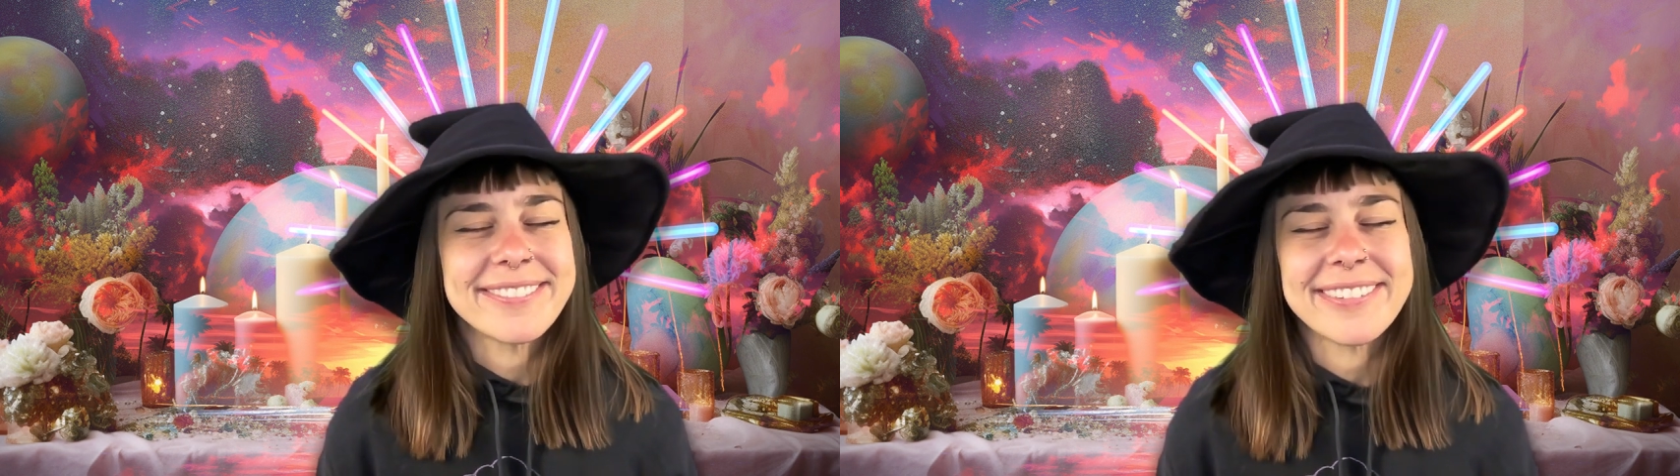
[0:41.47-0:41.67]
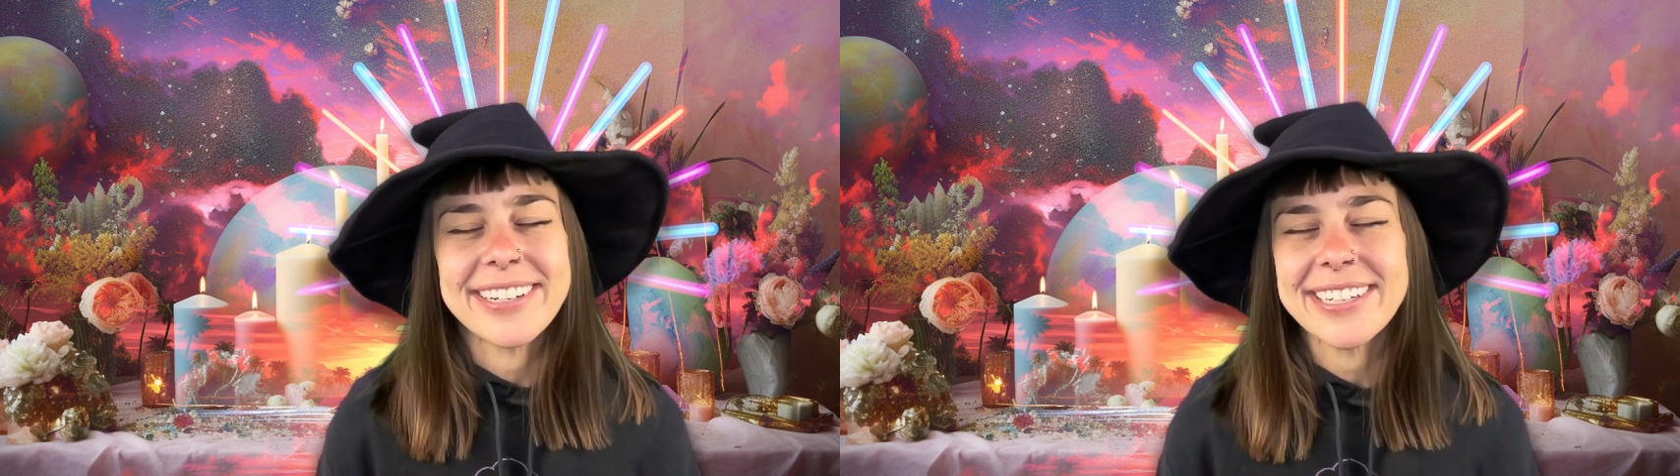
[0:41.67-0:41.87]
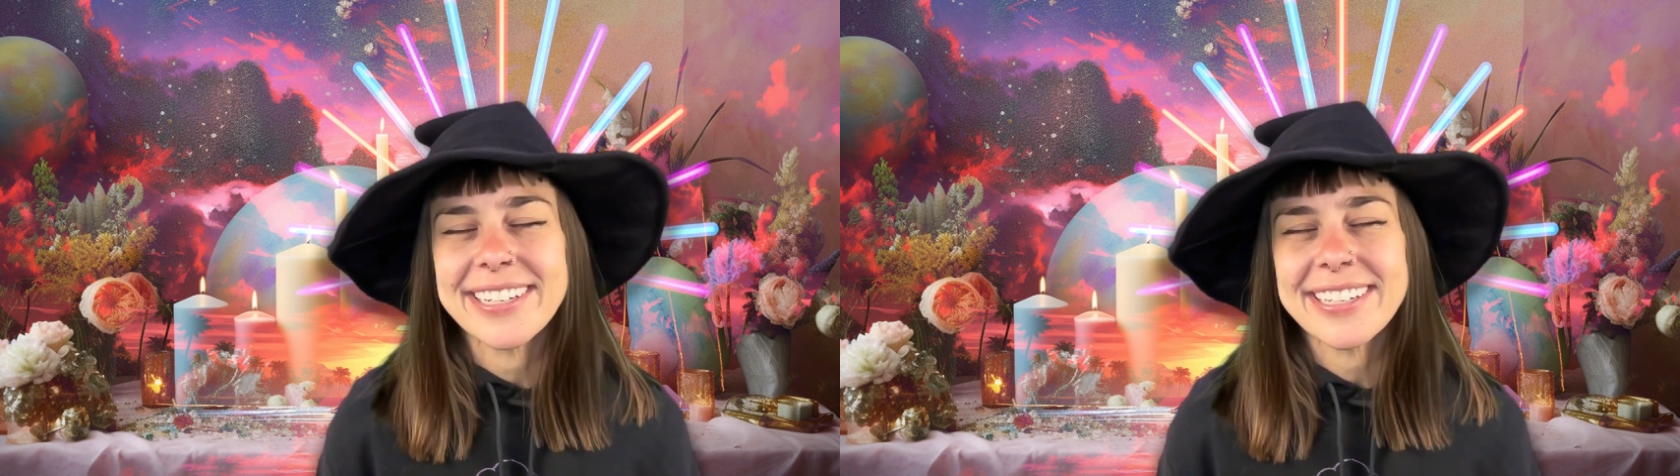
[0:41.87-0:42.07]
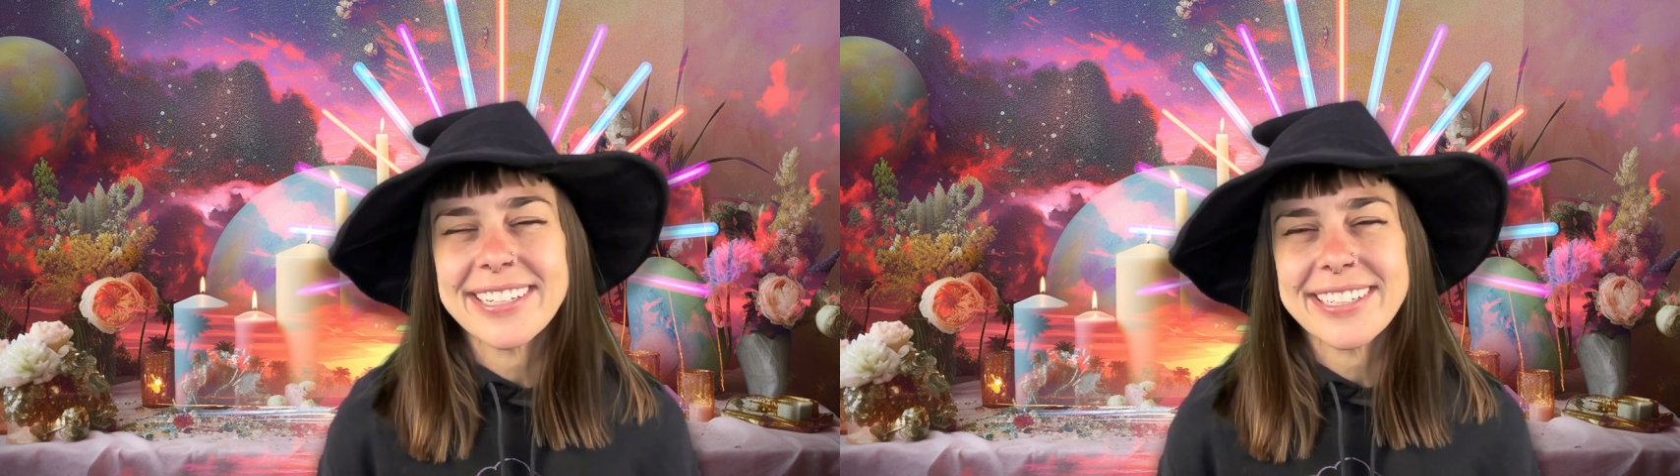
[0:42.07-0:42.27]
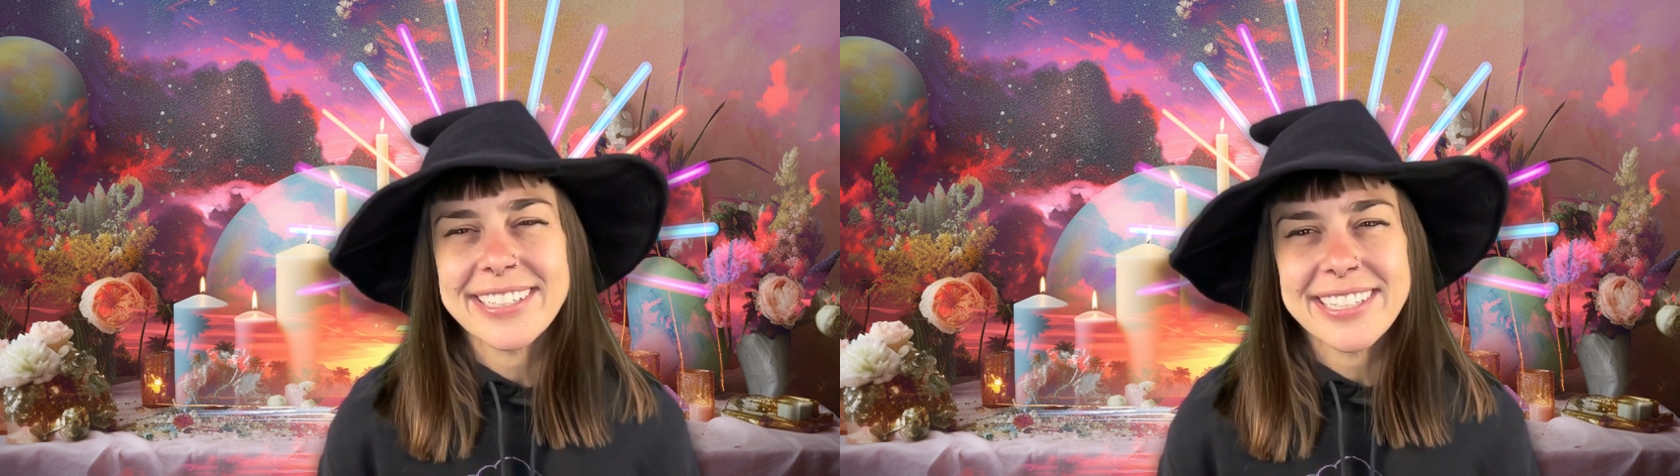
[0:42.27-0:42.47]
fuck.
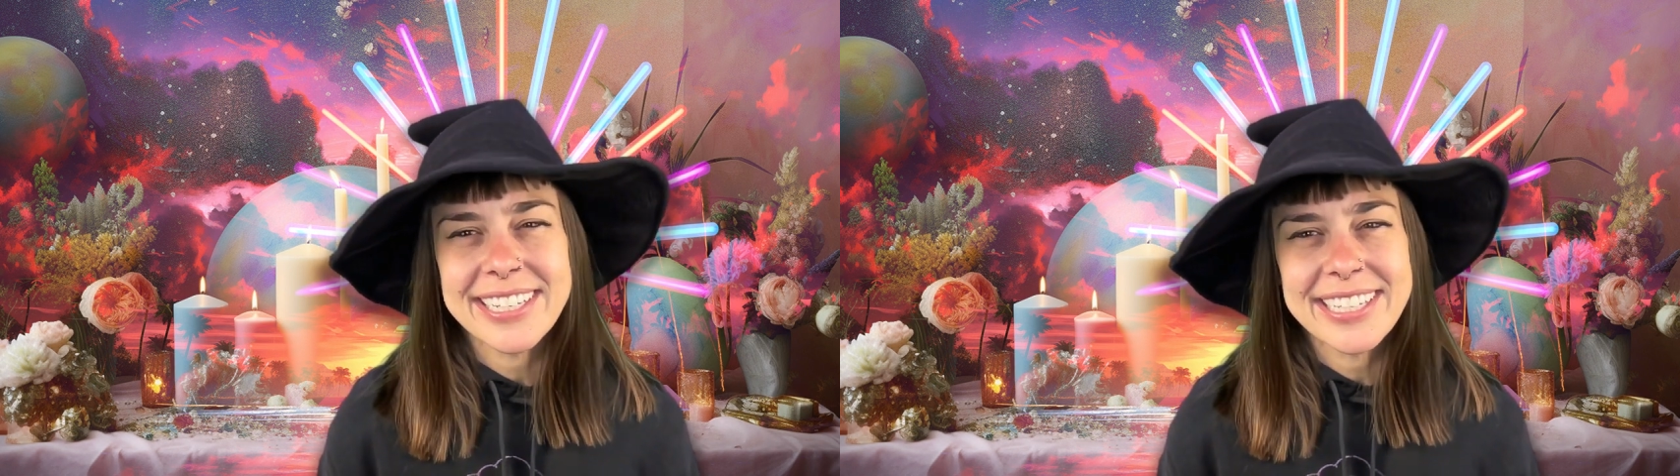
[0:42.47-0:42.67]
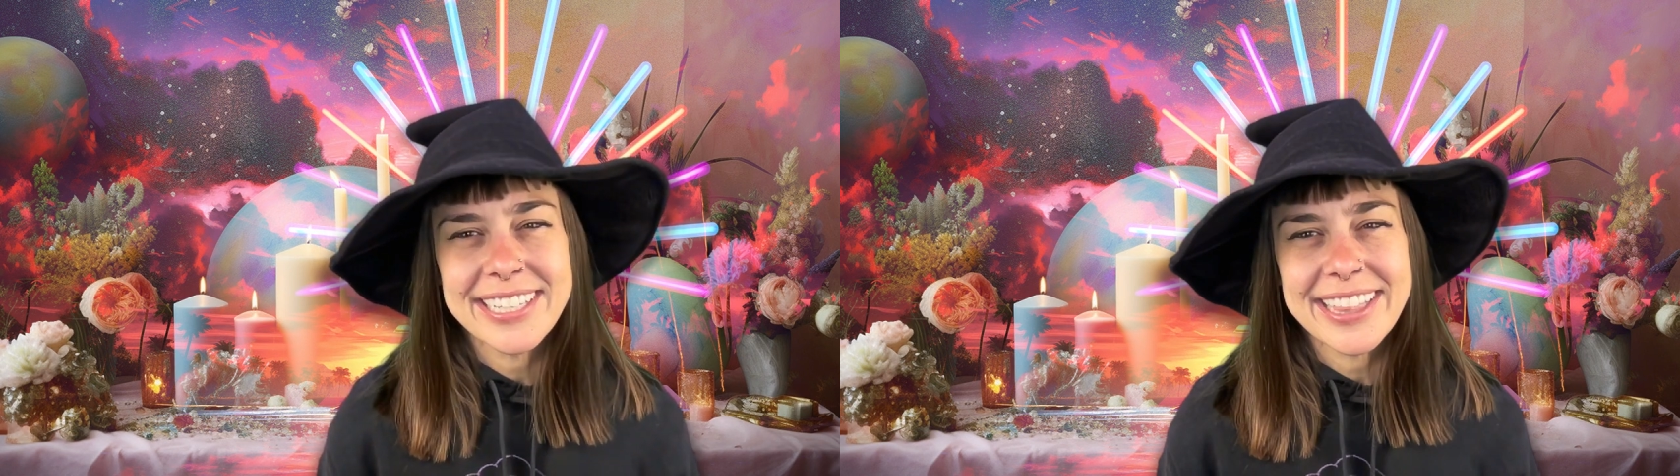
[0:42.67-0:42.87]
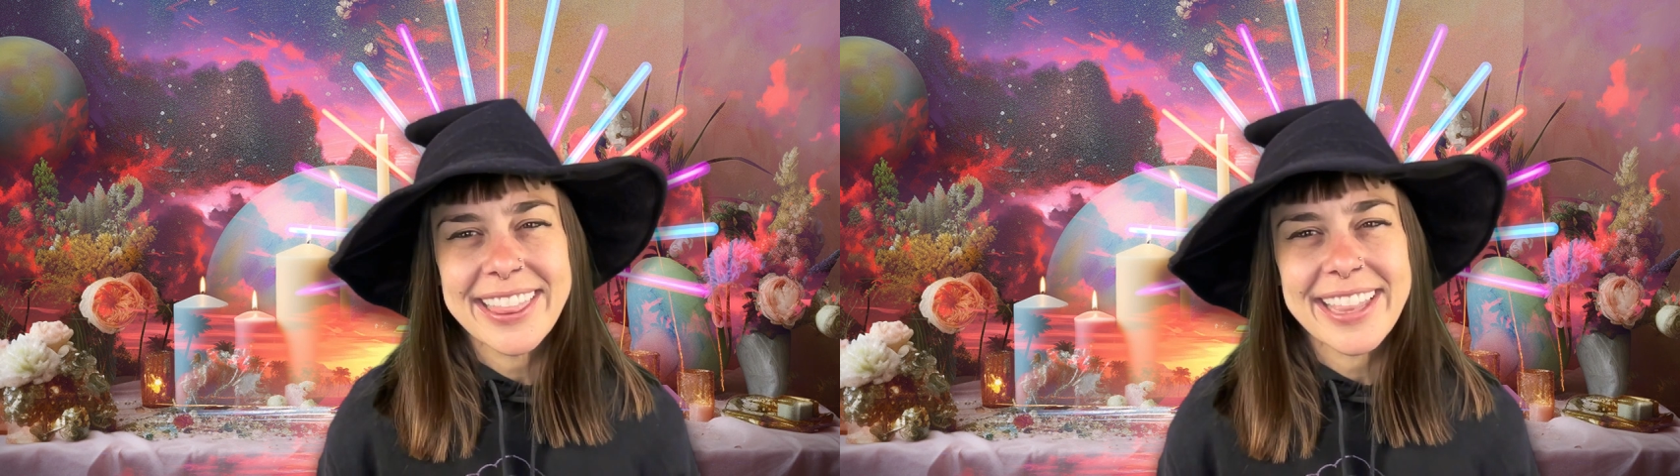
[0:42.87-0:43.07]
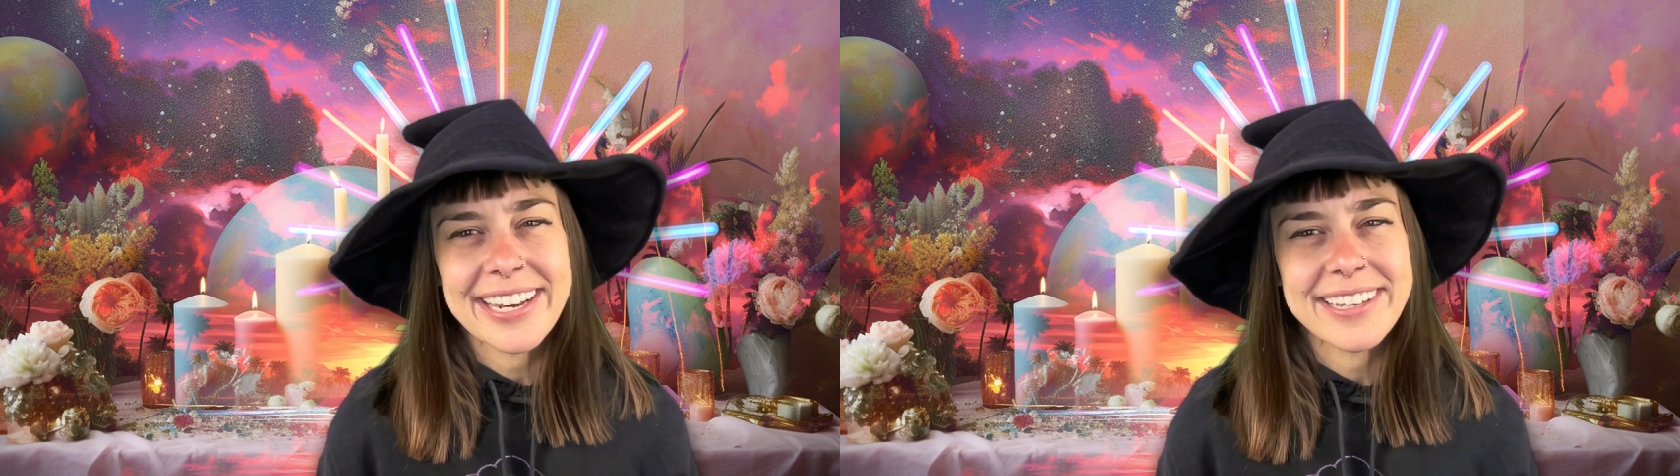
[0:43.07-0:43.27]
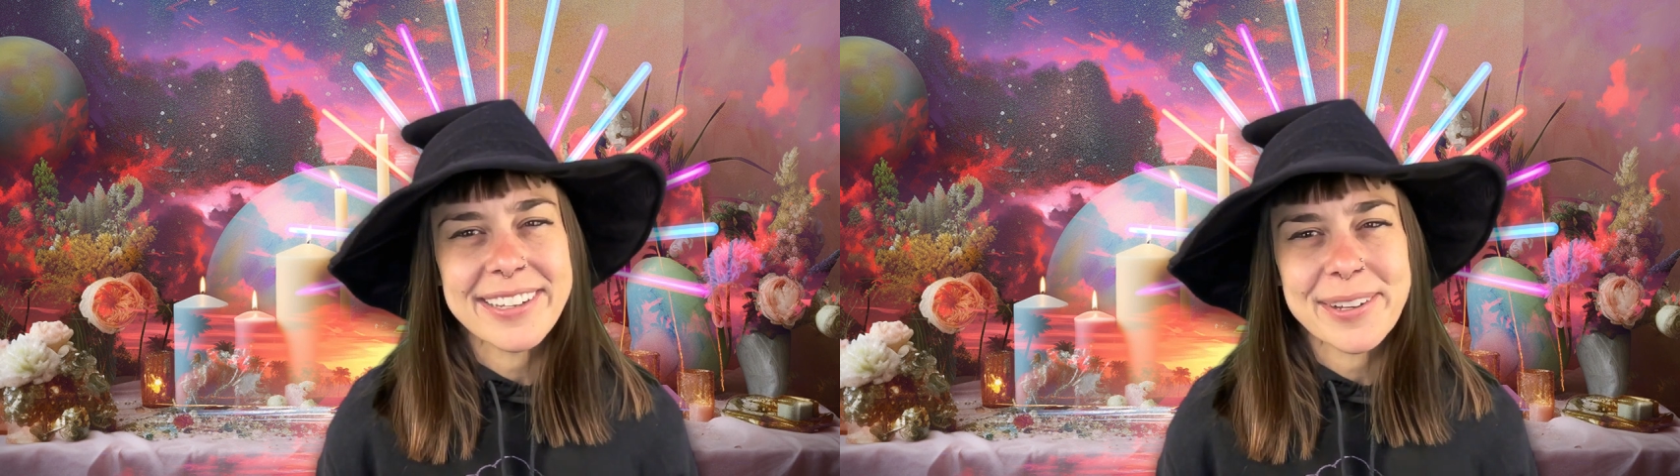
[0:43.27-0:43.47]

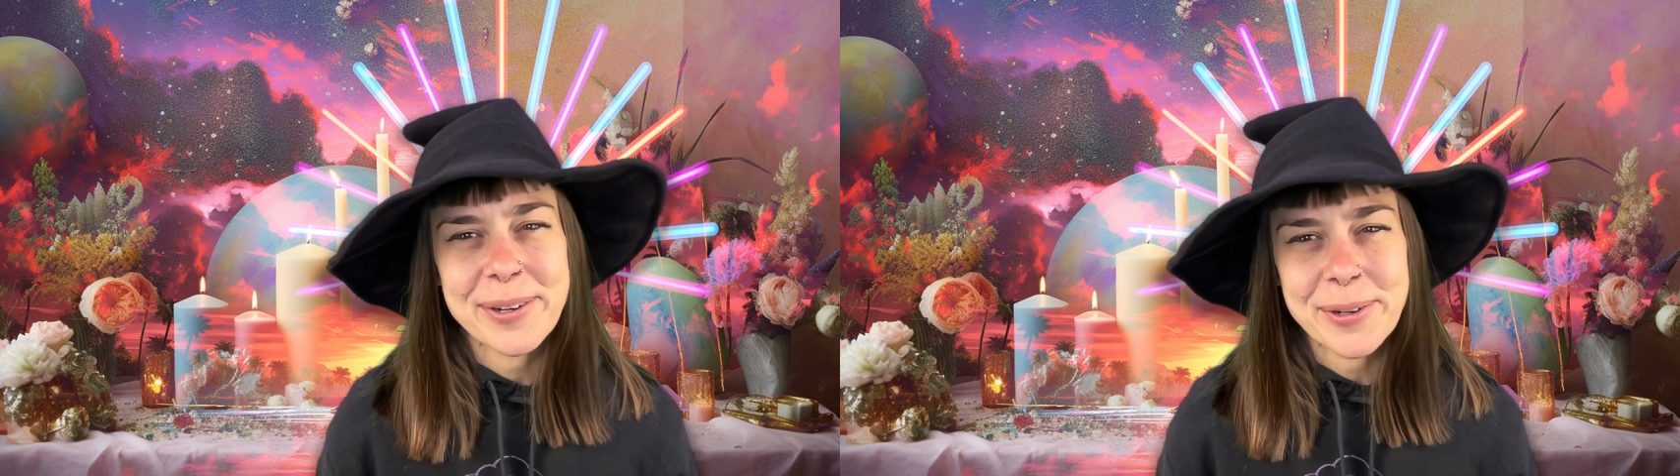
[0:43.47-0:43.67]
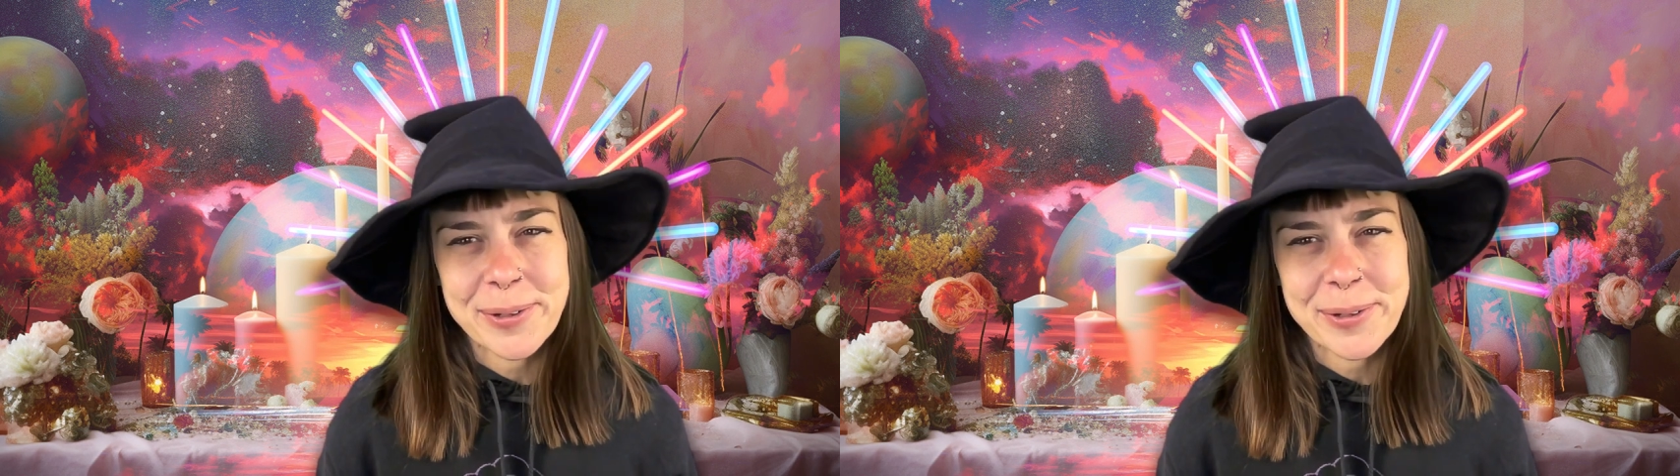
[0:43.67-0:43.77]
Let it go.